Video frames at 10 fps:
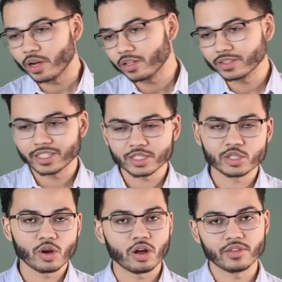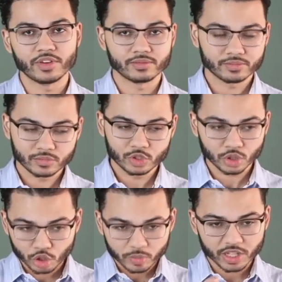wellness, all of it. It's your
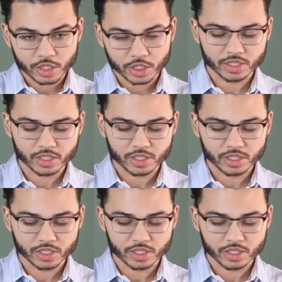accumulation